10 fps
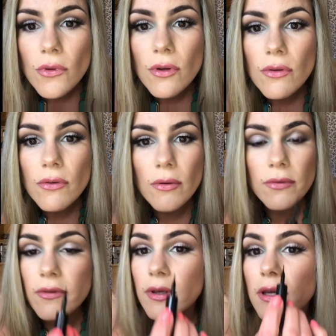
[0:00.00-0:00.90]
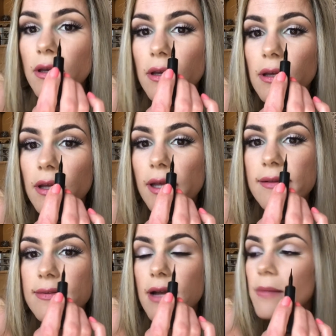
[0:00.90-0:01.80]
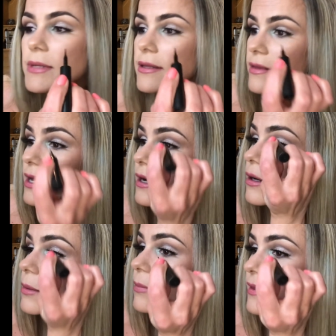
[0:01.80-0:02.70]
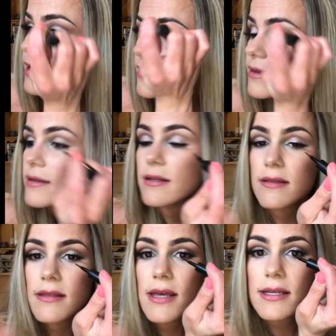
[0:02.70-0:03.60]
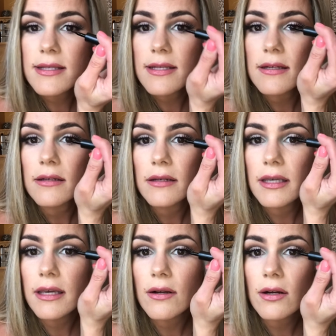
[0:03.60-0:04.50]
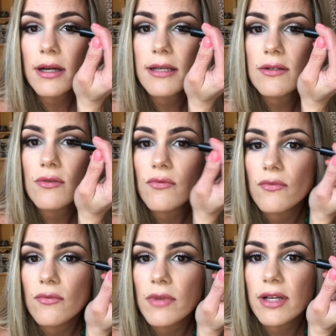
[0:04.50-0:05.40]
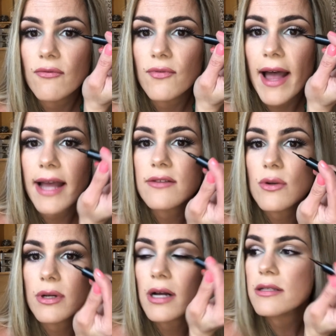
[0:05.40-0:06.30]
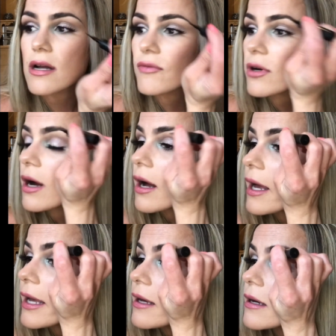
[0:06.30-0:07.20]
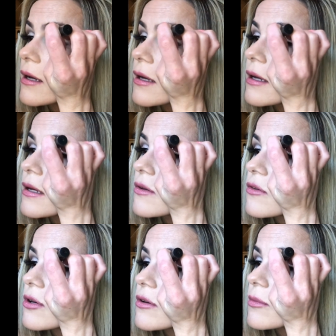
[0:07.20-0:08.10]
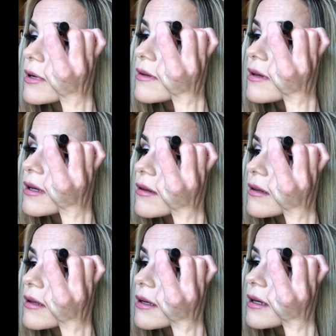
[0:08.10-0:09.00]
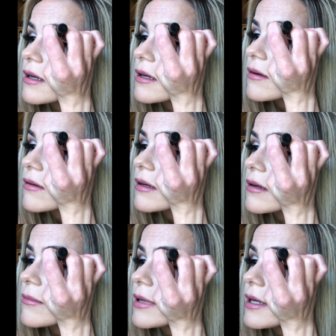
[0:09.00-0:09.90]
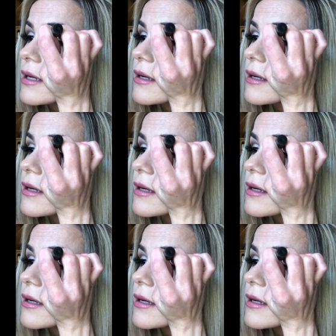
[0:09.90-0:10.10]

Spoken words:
So see, it stopped it there, but then this here is like flat, so it cuts off your eye. So you just want to take a little bit